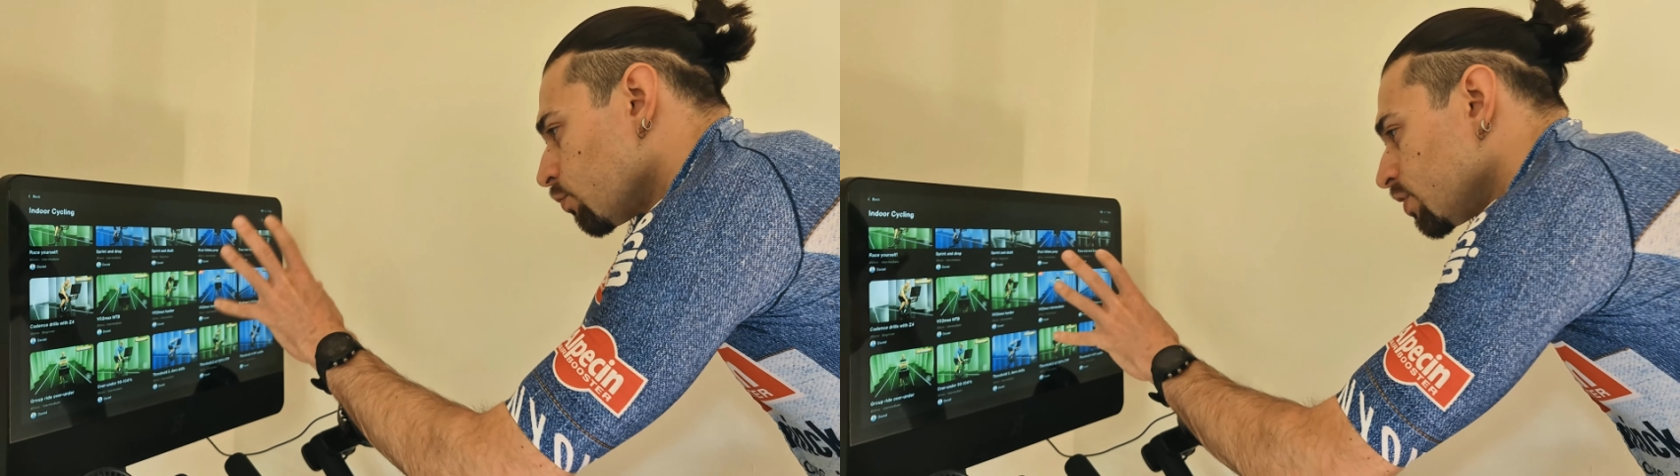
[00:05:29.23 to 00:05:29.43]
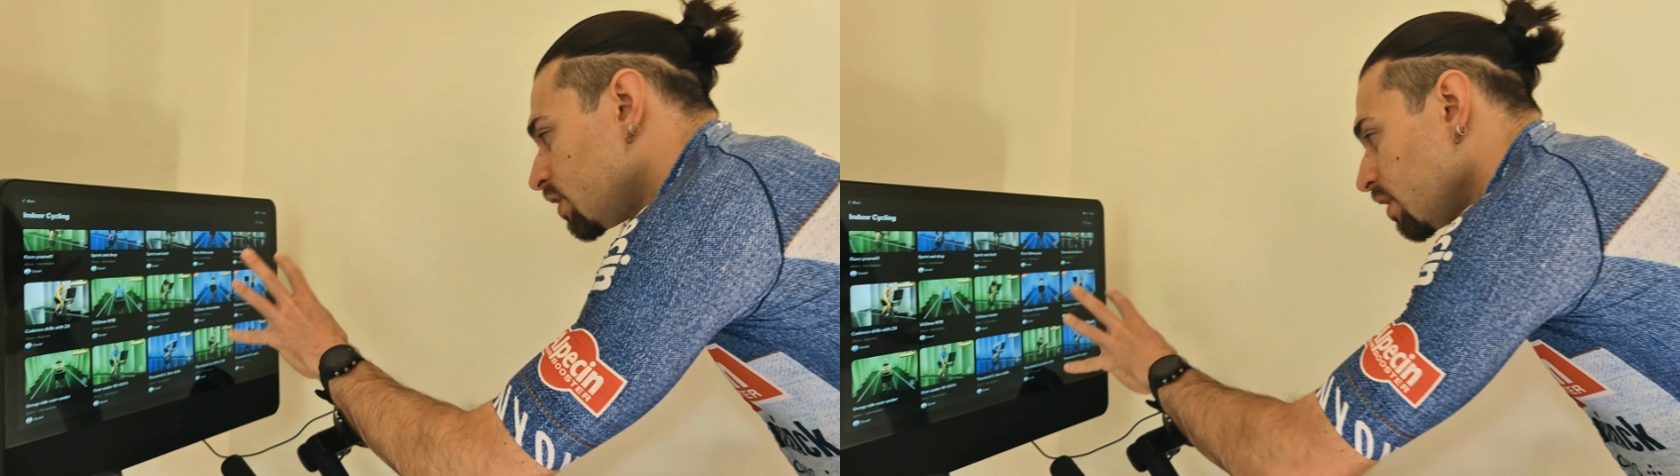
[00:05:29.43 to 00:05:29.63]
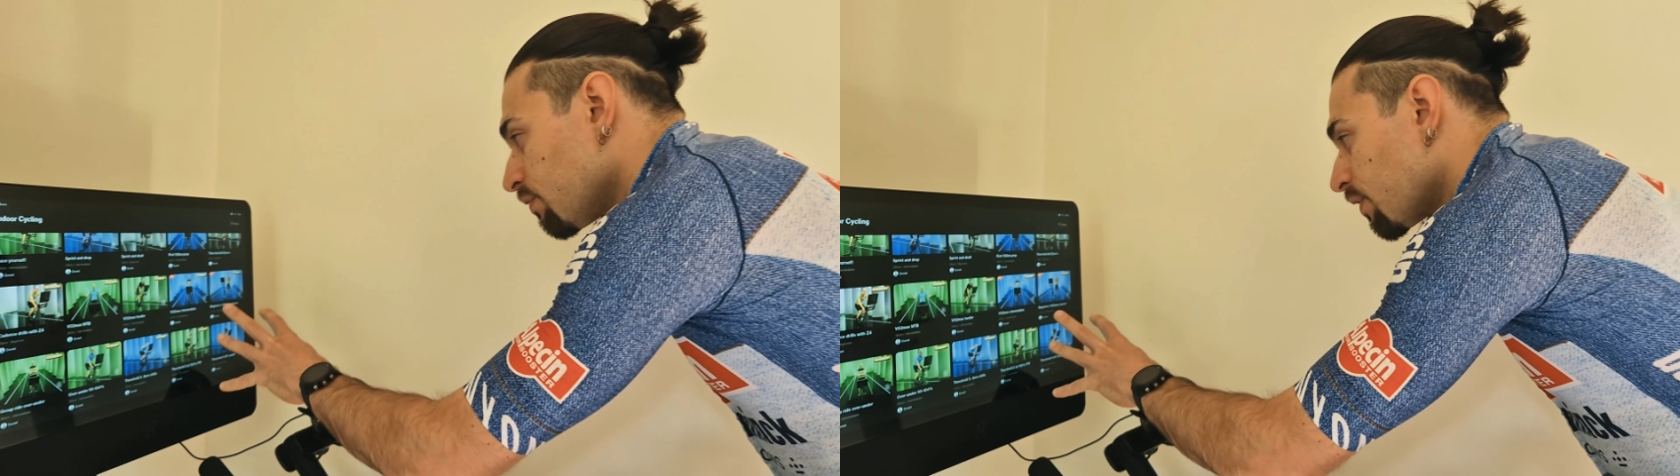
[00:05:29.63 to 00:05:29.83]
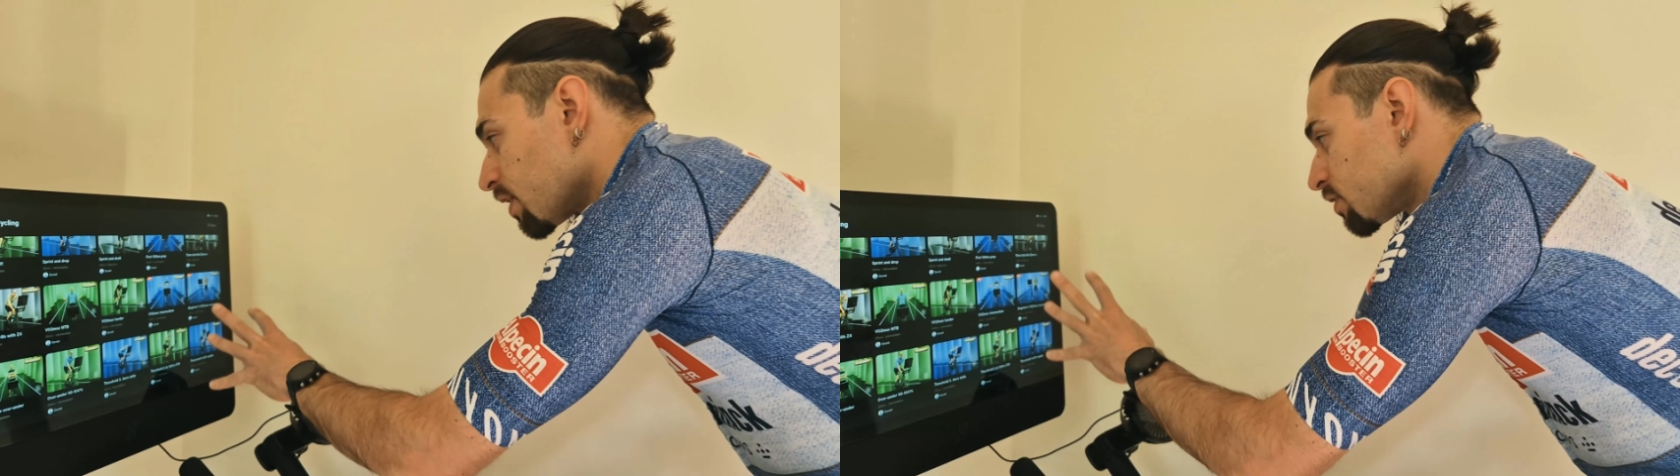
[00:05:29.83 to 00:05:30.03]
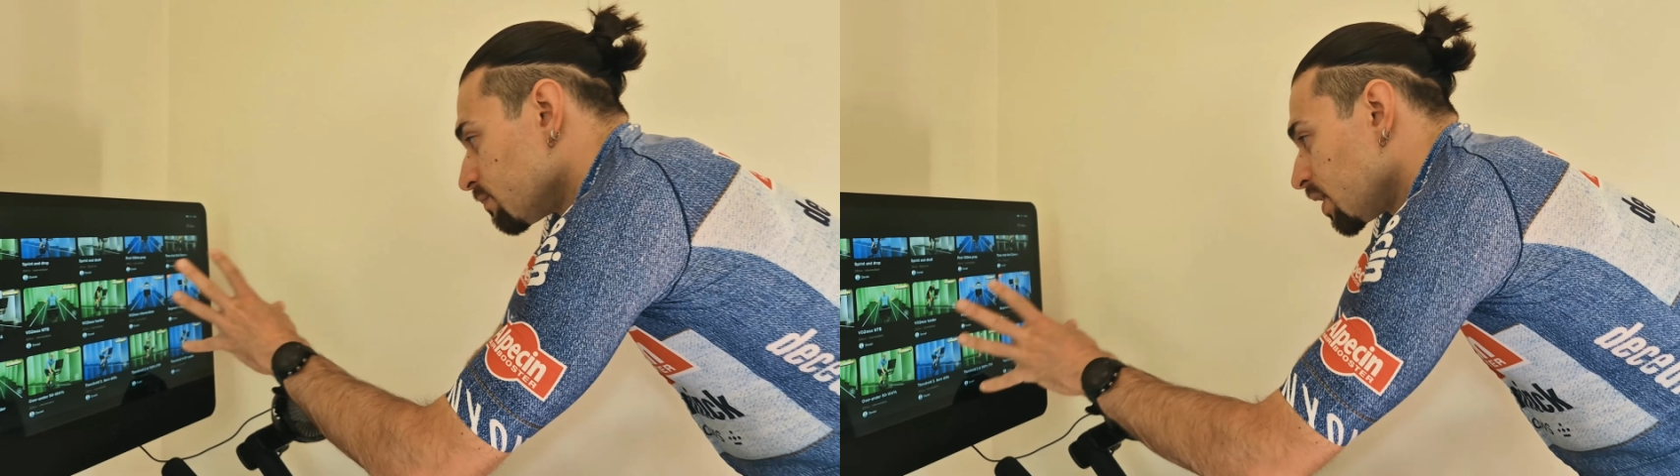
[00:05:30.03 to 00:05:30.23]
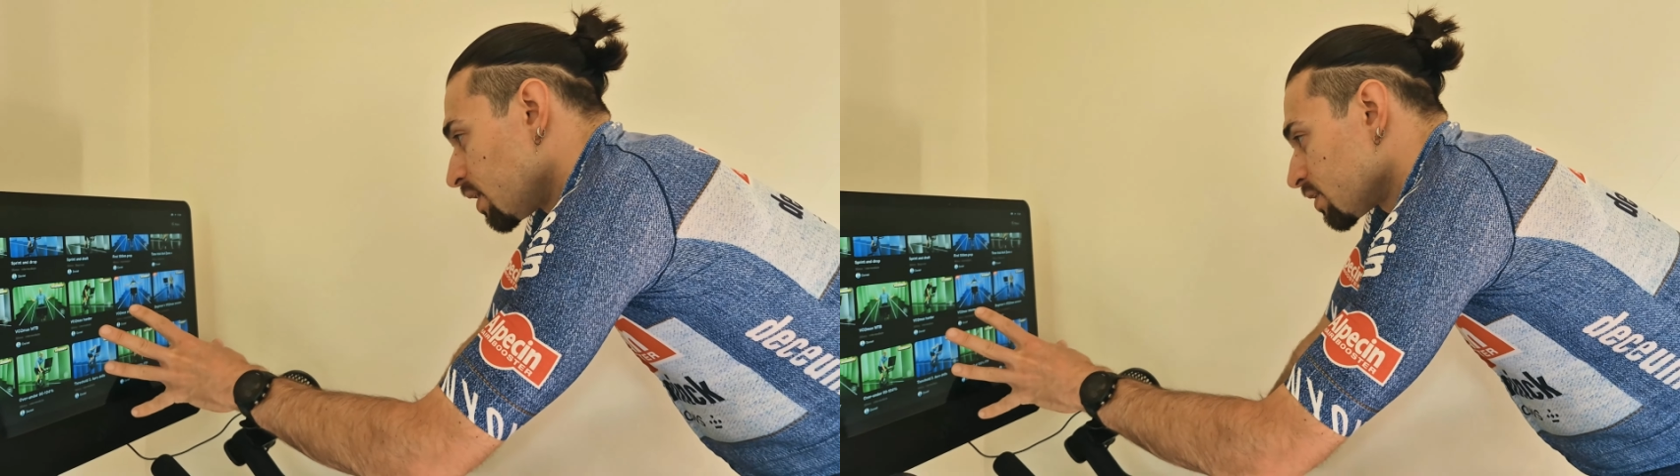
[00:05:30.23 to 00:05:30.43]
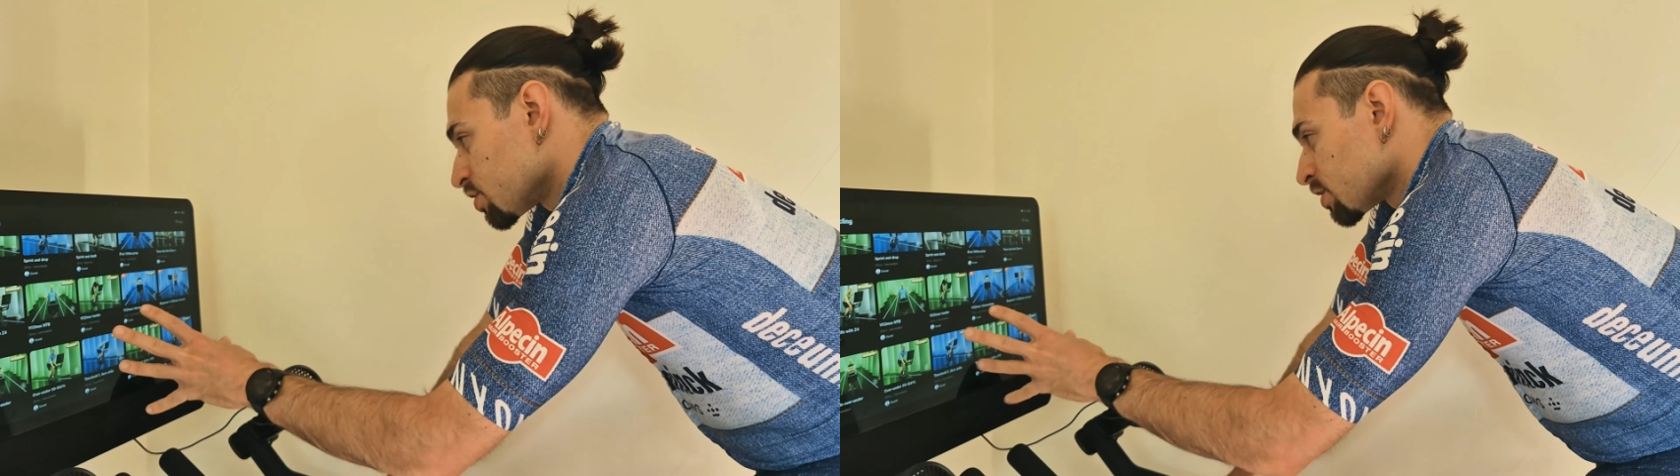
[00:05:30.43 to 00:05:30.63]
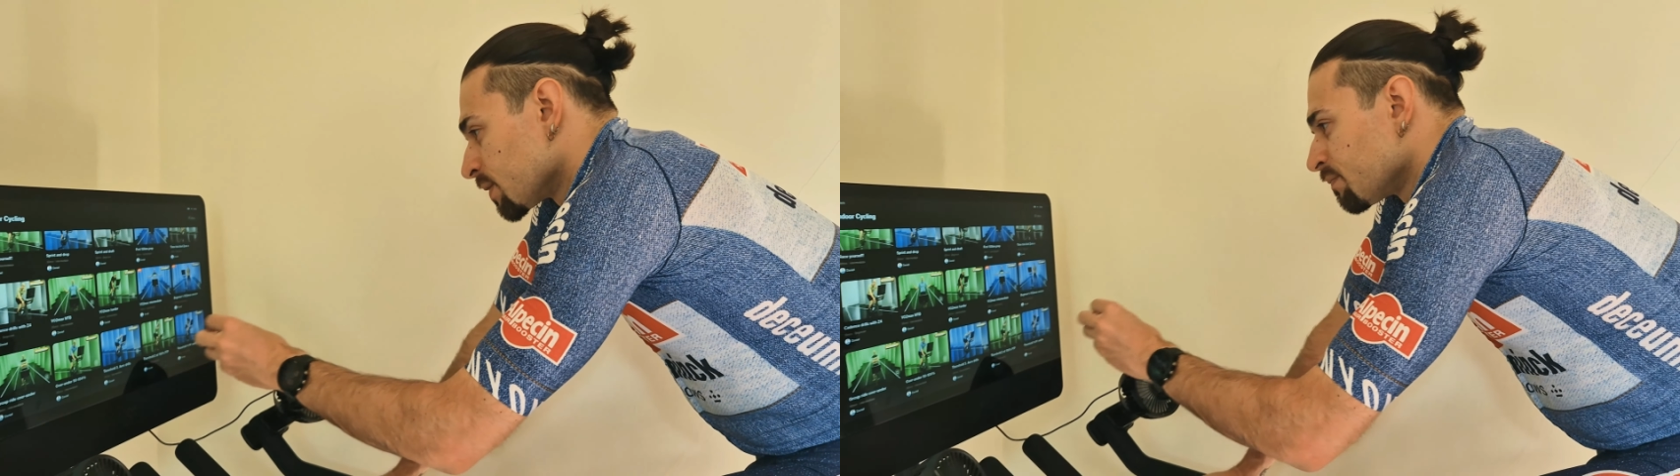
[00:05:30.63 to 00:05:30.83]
with different minutes,